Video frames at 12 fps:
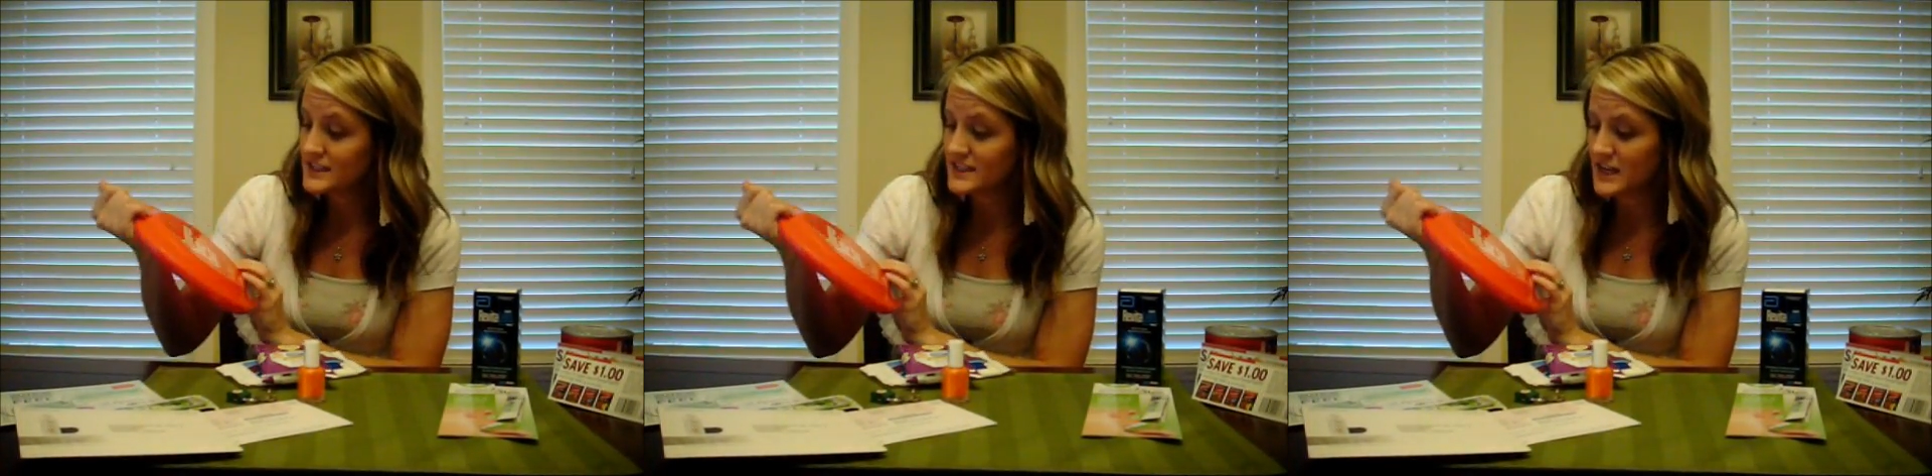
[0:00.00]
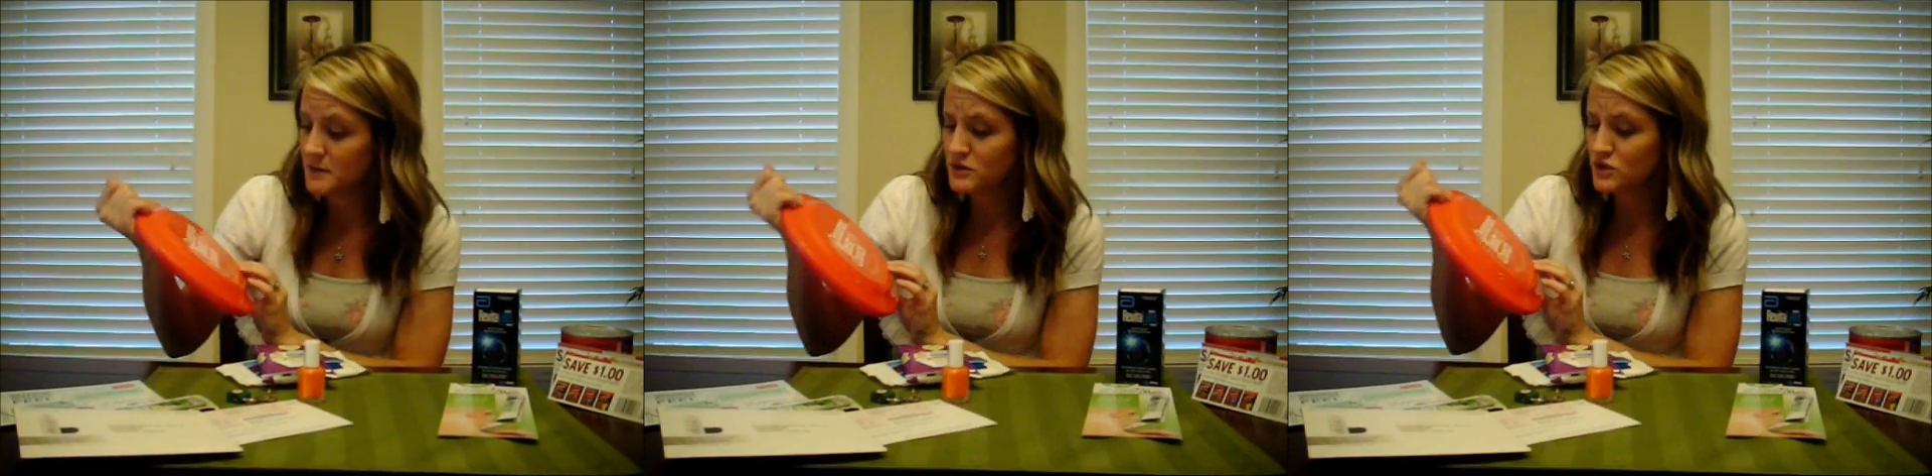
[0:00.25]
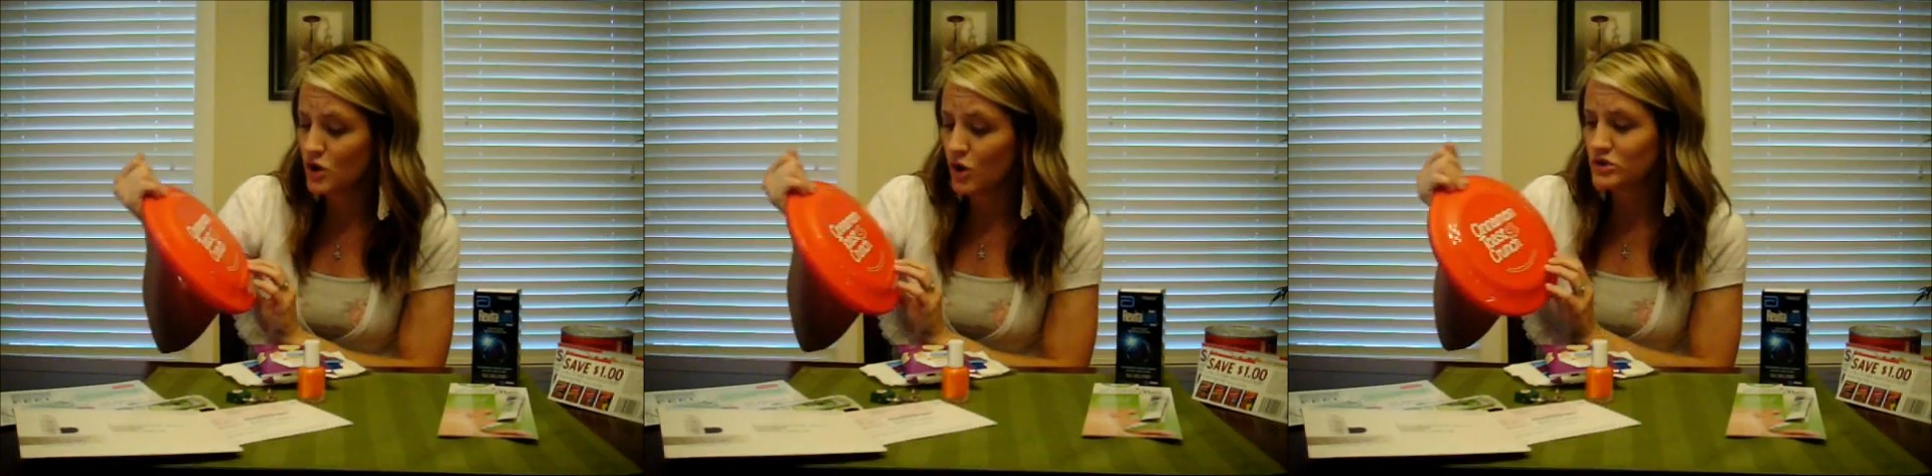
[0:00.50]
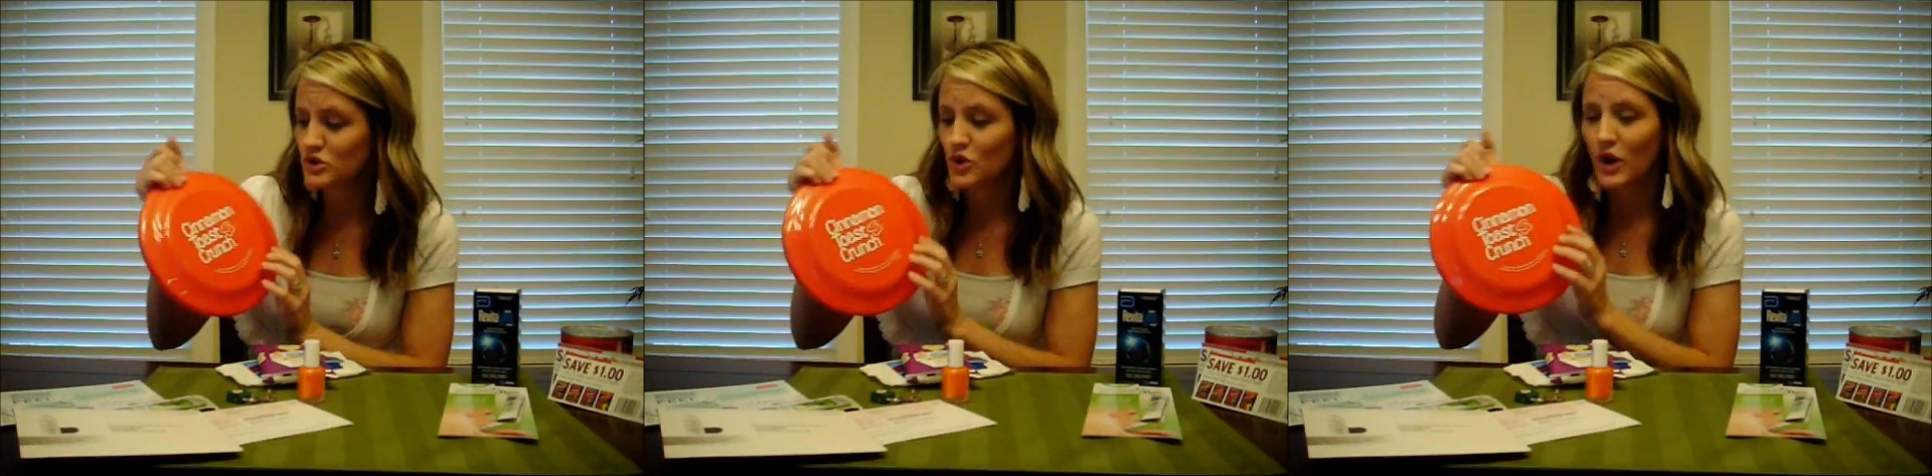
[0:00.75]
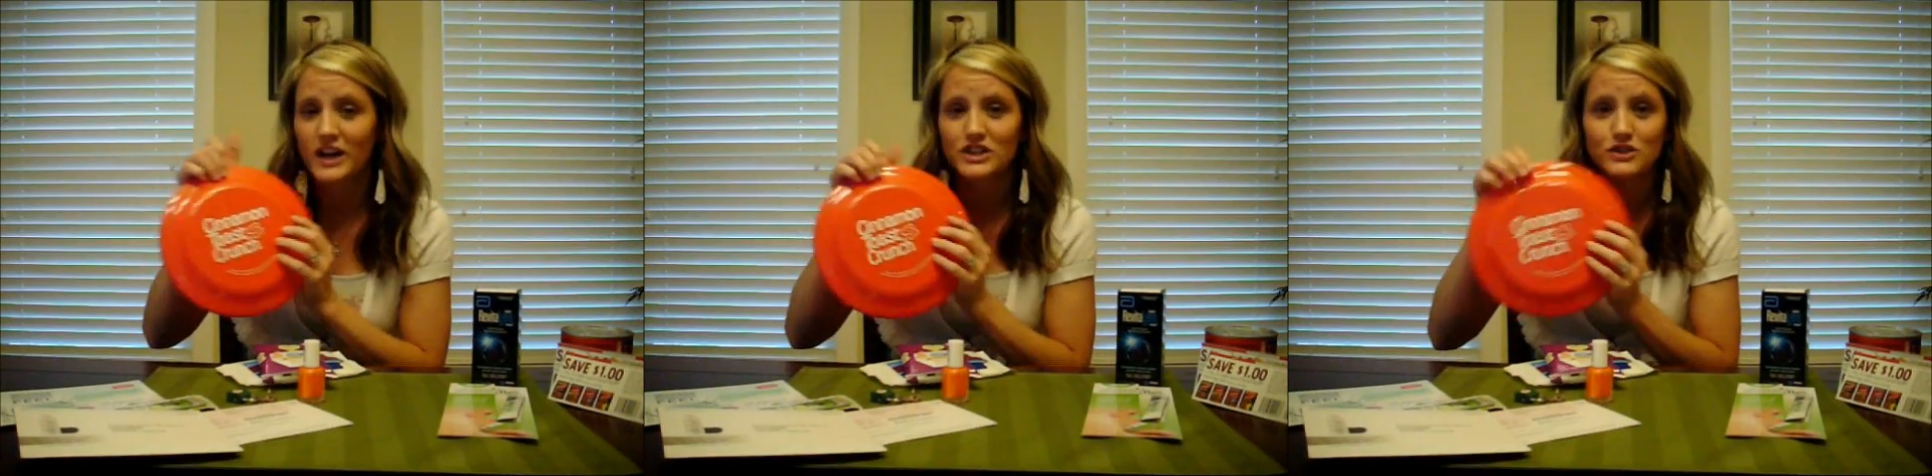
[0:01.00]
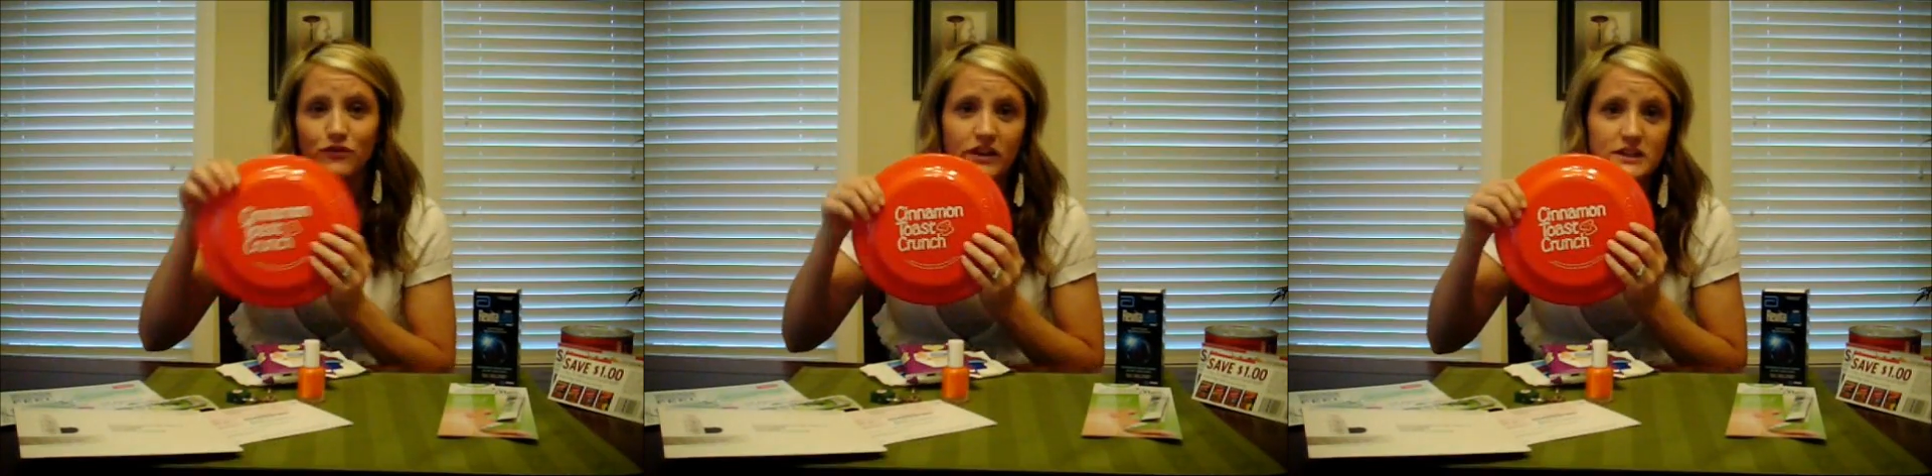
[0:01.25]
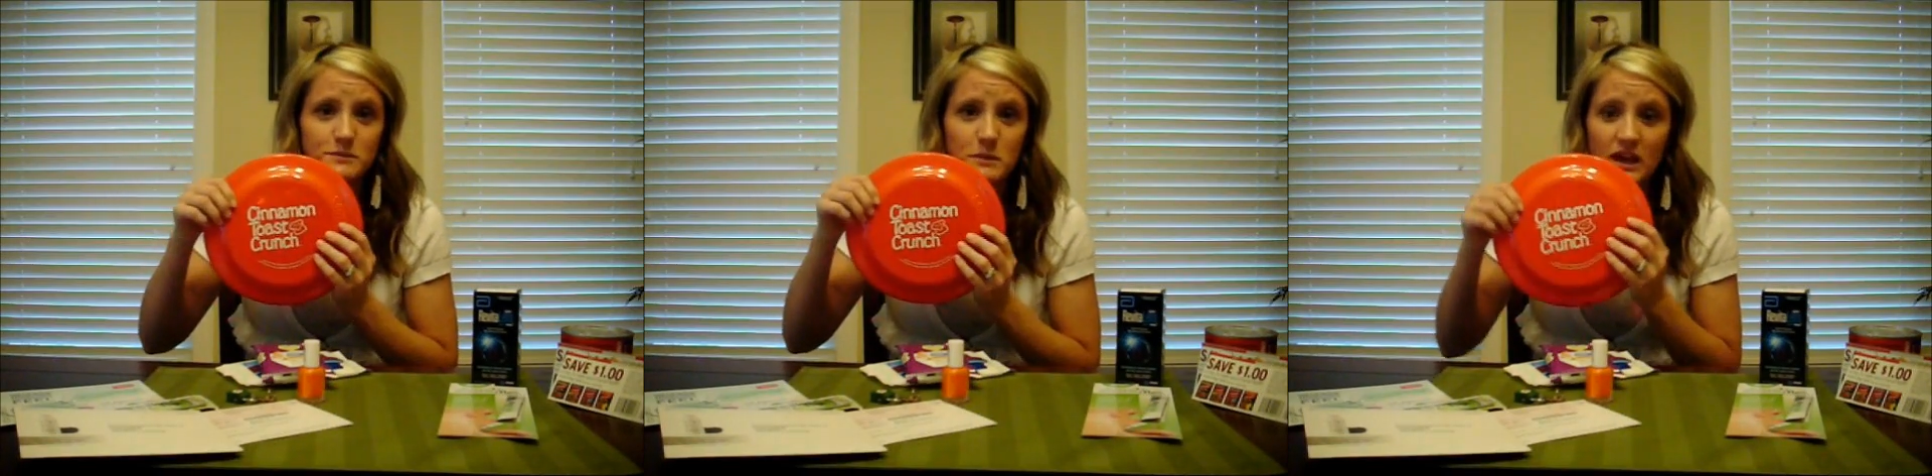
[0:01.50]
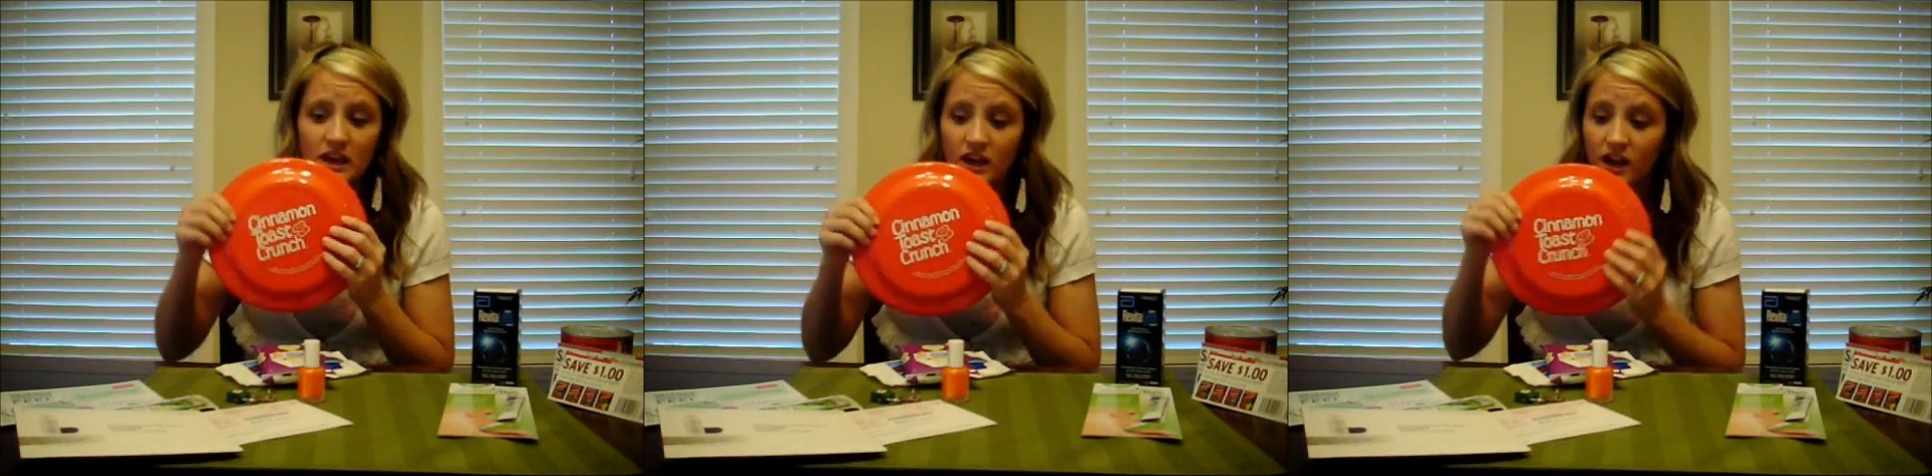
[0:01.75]
Cinnamon Toast Crunch
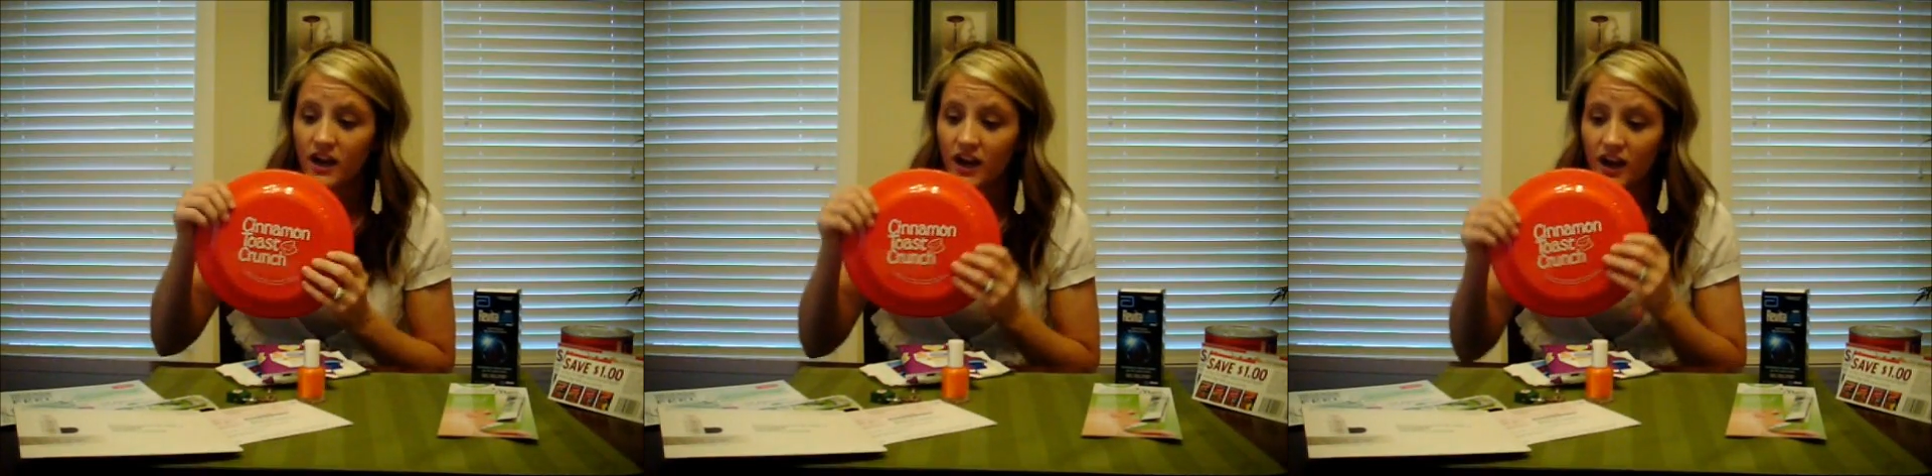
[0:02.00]
Frisbee,